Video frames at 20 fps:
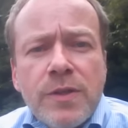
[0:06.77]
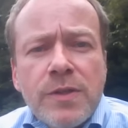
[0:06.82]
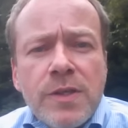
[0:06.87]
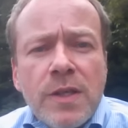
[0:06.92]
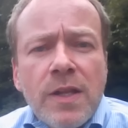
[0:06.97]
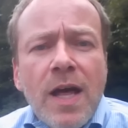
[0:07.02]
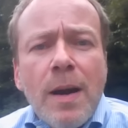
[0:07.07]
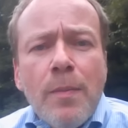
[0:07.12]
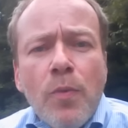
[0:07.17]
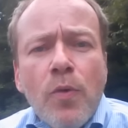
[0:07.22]
is a
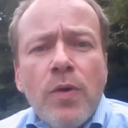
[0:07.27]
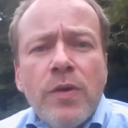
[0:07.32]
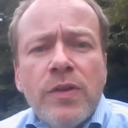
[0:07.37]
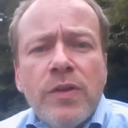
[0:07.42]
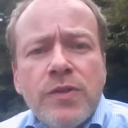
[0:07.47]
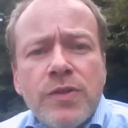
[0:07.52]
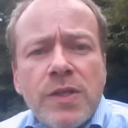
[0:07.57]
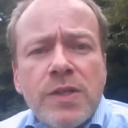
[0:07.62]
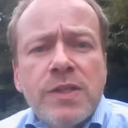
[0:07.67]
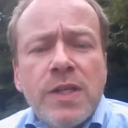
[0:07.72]
lot more
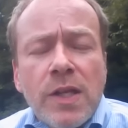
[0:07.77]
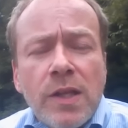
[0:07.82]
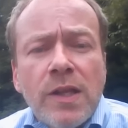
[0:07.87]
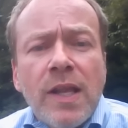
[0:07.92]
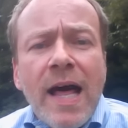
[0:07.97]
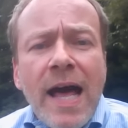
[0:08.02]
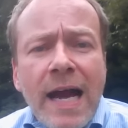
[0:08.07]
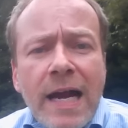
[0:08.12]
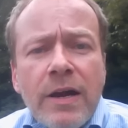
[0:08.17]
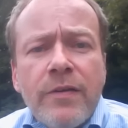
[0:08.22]
than just a
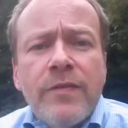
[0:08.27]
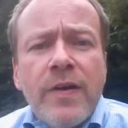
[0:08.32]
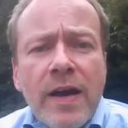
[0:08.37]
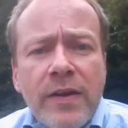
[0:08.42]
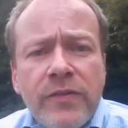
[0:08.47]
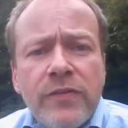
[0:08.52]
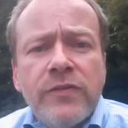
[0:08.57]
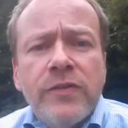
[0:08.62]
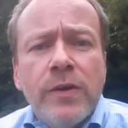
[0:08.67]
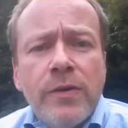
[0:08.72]
lack of
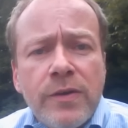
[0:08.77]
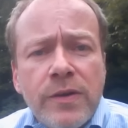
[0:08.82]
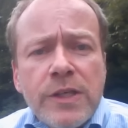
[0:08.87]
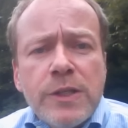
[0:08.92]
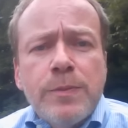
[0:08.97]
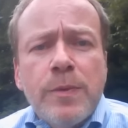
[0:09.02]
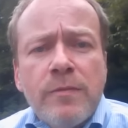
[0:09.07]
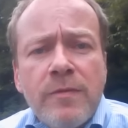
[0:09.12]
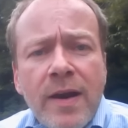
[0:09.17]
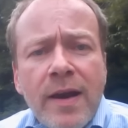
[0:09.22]
hostilities,
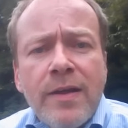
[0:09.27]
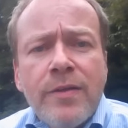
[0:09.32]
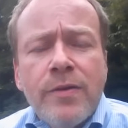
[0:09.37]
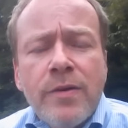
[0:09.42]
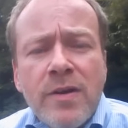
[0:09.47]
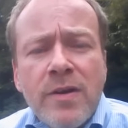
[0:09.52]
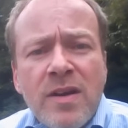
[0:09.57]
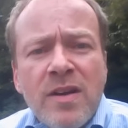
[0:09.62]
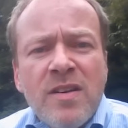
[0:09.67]
but rather